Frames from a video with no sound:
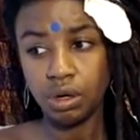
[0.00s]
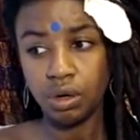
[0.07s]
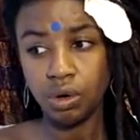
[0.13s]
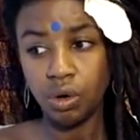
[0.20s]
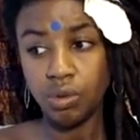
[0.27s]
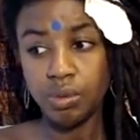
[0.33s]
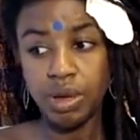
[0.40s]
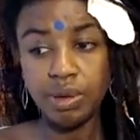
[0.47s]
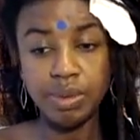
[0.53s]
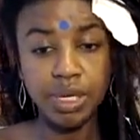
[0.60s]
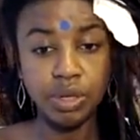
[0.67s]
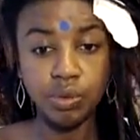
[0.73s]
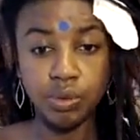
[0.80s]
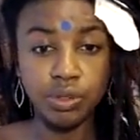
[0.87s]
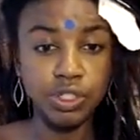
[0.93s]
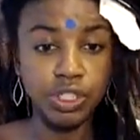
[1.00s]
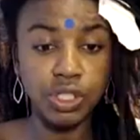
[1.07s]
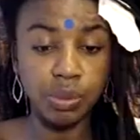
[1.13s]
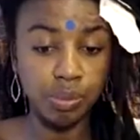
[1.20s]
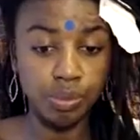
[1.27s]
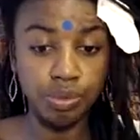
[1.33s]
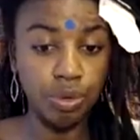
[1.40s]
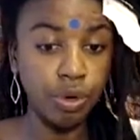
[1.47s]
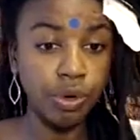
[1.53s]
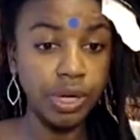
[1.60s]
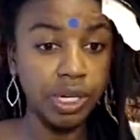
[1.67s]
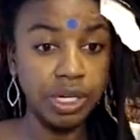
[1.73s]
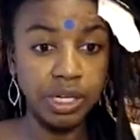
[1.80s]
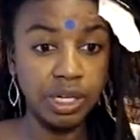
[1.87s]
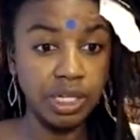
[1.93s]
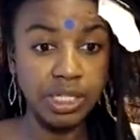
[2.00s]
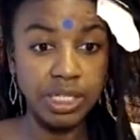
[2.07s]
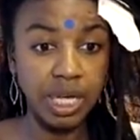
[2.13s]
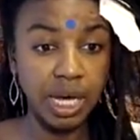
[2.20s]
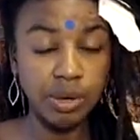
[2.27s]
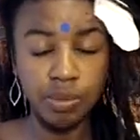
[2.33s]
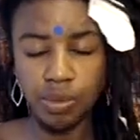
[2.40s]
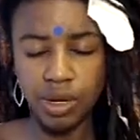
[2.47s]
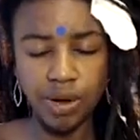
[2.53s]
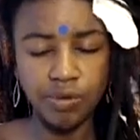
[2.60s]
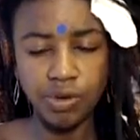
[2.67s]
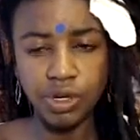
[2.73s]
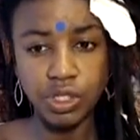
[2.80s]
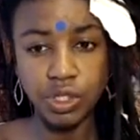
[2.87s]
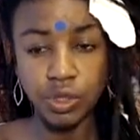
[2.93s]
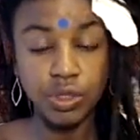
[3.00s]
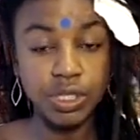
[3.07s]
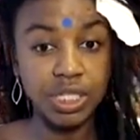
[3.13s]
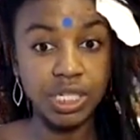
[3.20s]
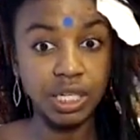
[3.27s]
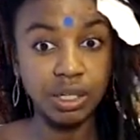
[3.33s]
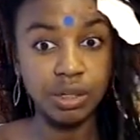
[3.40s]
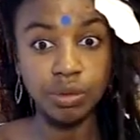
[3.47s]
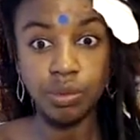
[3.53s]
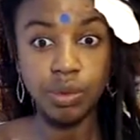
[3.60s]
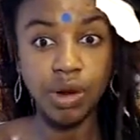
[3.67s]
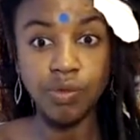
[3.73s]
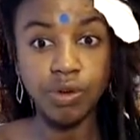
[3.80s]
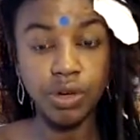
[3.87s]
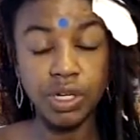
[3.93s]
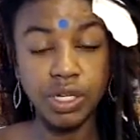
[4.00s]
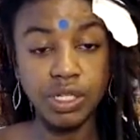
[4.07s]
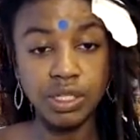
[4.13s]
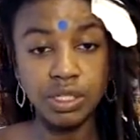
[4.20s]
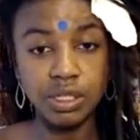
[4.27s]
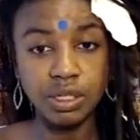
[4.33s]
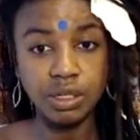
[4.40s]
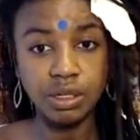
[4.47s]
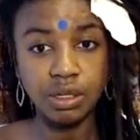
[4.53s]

or maybe we're just broken inside, whatever it is, or sick, whatever it is.